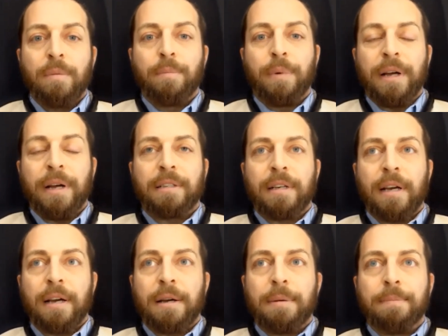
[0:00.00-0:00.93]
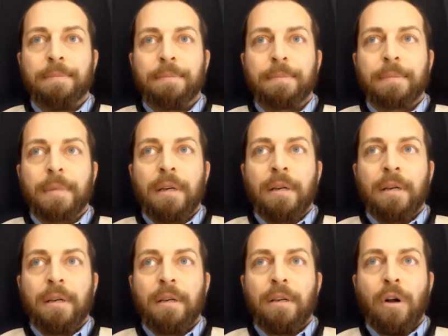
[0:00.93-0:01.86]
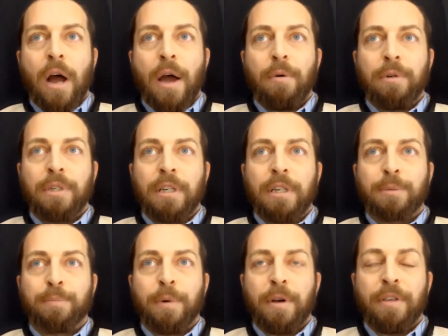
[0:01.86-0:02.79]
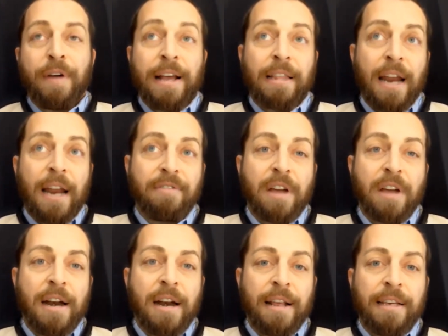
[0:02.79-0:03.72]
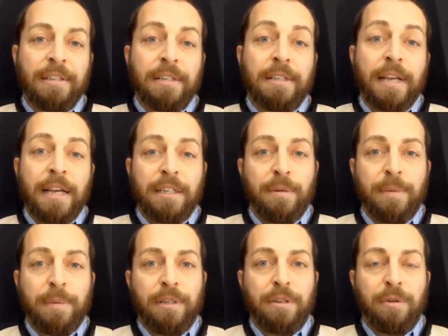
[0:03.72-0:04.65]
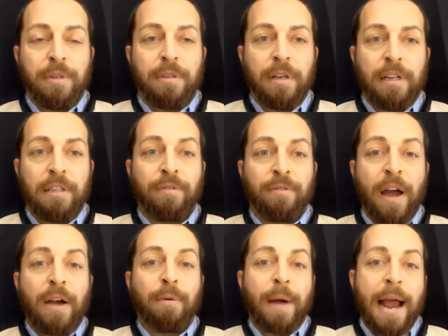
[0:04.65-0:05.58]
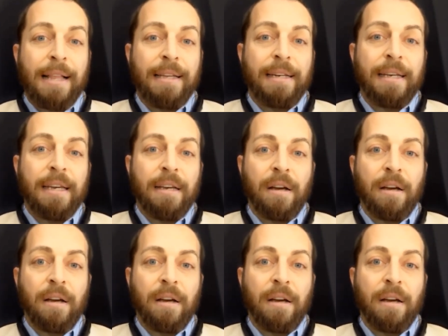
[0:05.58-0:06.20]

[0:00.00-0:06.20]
But you know, the fact that I've gotten, I think, is a testament to its virality,